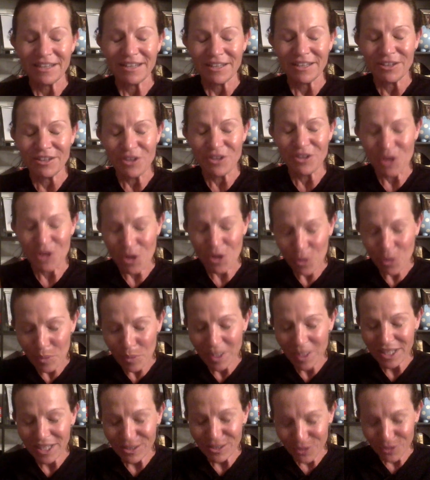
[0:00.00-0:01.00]

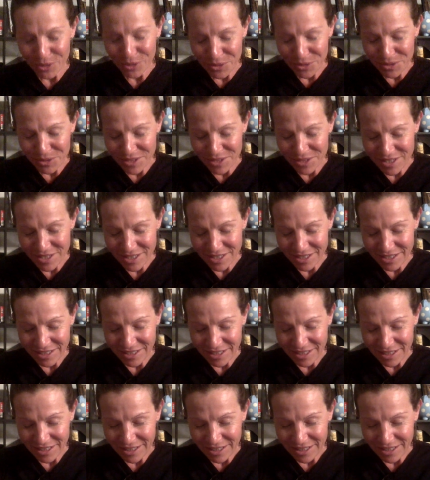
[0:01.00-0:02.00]
Nobody learns
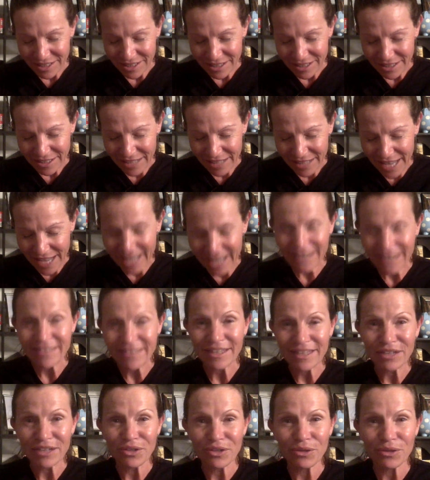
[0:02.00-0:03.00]

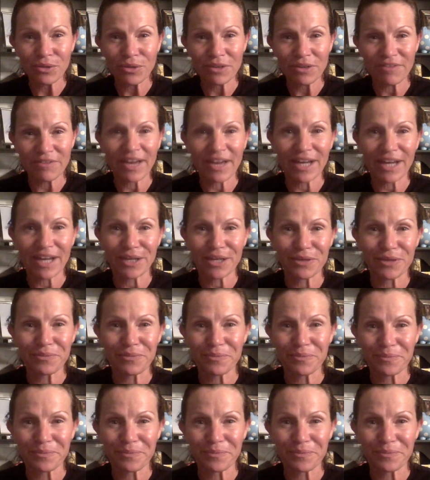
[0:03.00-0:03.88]
anything new in a vacuum.